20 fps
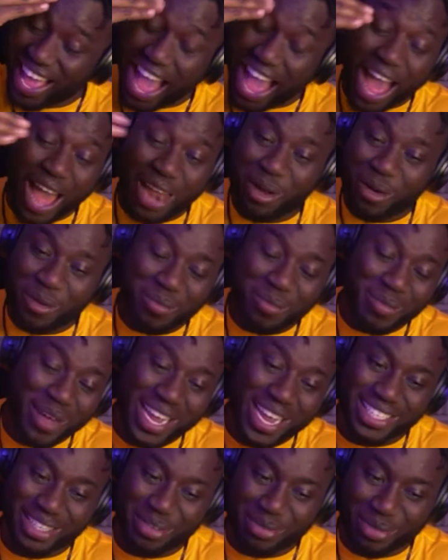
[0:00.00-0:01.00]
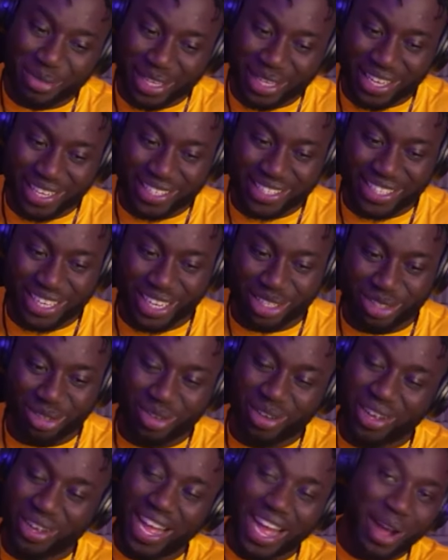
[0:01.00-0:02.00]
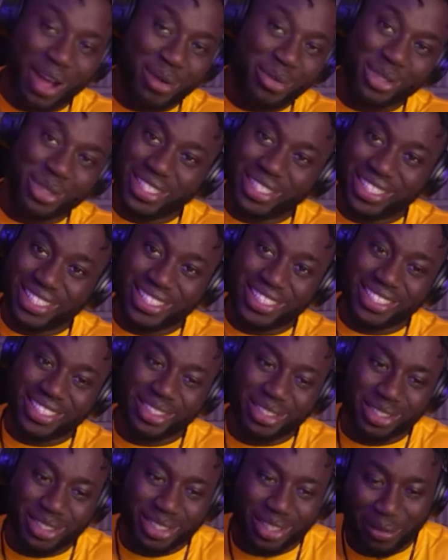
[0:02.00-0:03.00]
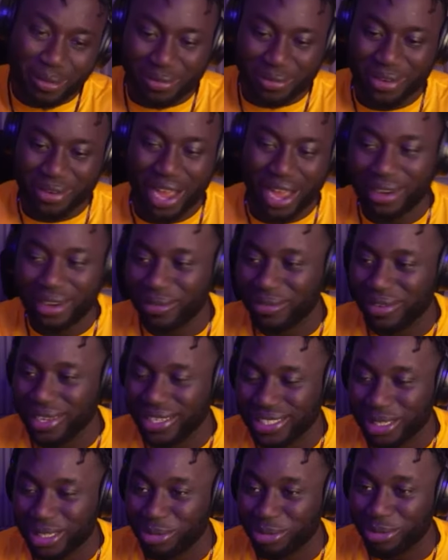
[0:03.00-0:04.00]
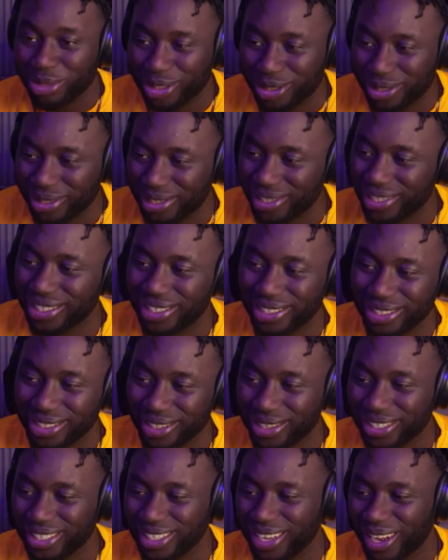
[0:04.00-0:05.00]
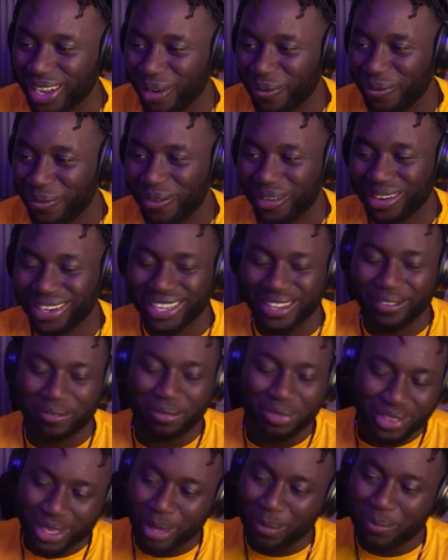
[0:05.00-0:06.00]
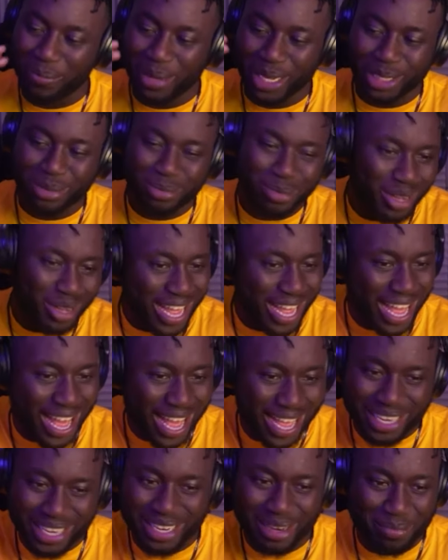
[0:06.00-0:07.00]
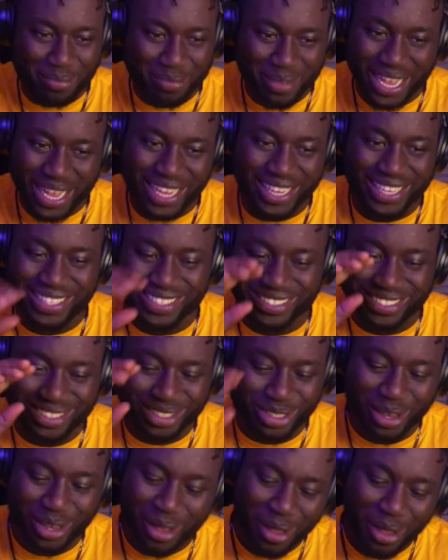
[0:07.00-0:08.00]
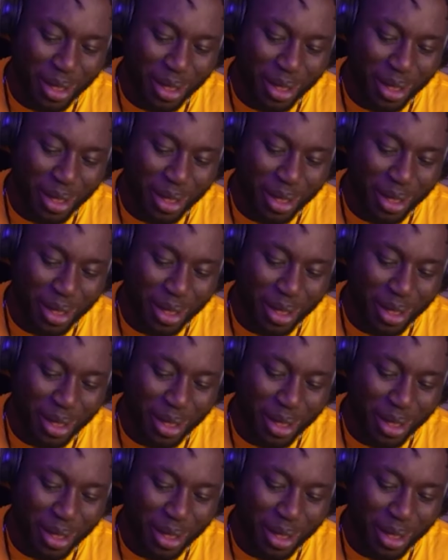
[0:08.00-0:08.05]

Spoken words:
I don't mind it because guess what? I was listening to stuff kind of like similar to this, so it's kind of funny. The baseball hat in the back, it just